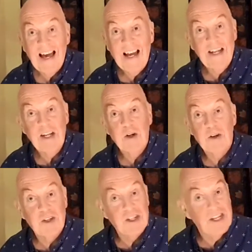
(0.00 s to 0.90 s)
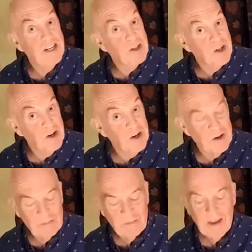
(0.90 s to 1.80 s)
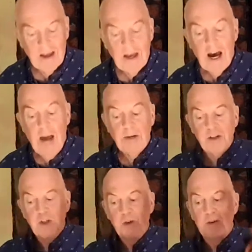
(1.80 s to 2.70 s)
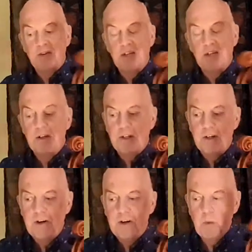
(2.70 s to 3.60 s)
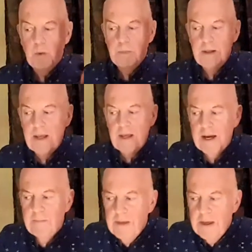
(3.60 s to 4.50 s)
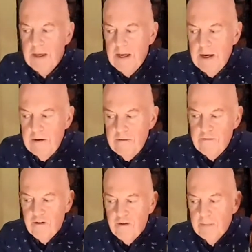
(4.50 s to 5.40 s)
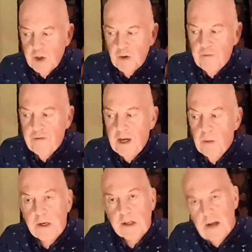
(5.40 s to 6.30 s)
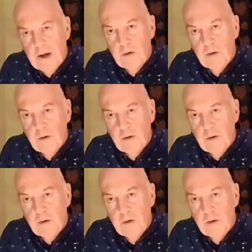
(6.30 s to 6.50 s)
a lady called Tina Turner. I'm not sure if Tina Turner would be very much au fait with Sligo